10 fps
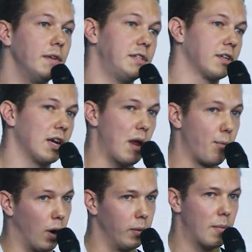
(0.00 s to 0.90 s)
this is going to be
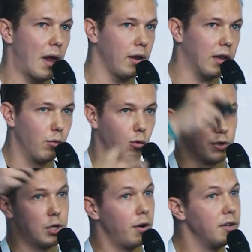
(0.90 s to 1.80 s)
problematic. It will
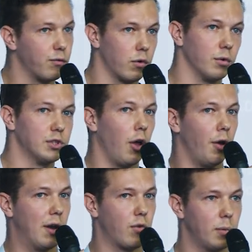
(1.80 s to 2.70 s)
return a different result
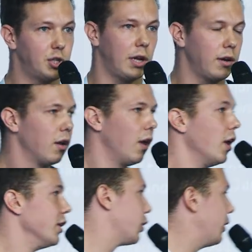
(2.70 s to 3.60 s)
on every machine.
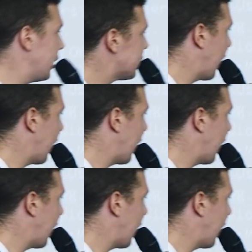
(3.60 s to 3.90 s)
So in this